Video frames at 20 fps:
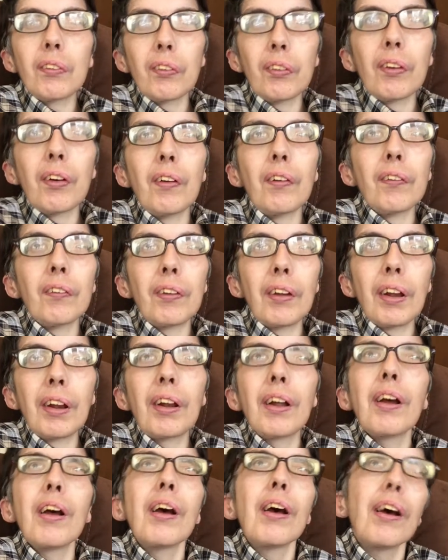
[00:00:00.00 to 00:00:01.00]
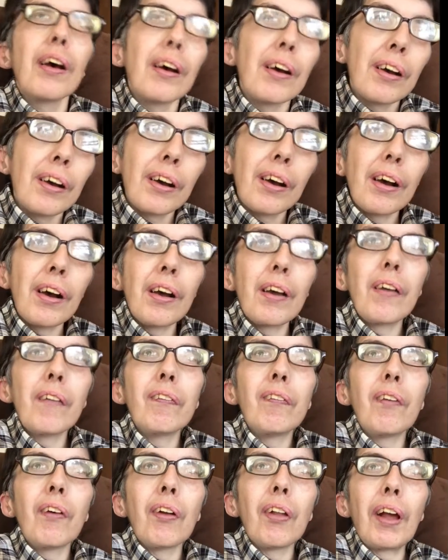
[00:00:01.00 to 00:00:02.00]
you'll know that
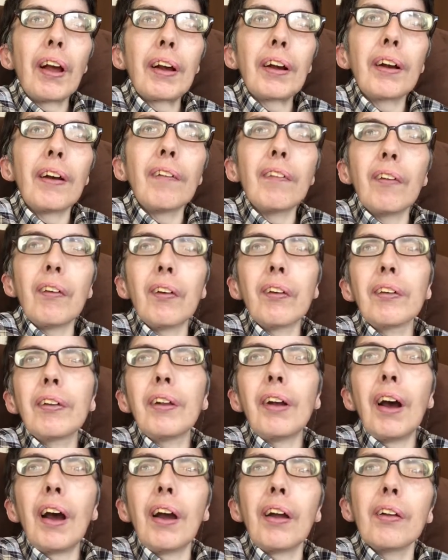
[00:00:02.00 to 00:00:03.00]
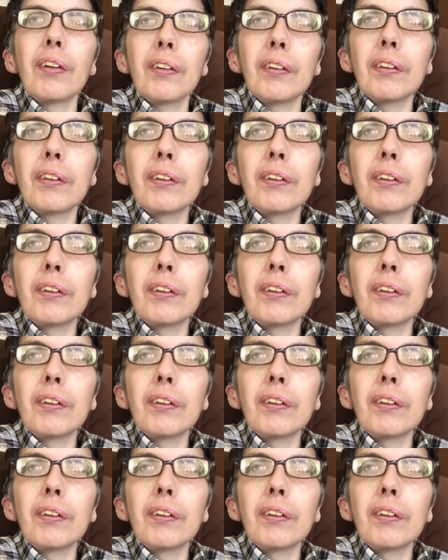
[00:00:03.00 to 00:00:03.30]
it's more like come alongside,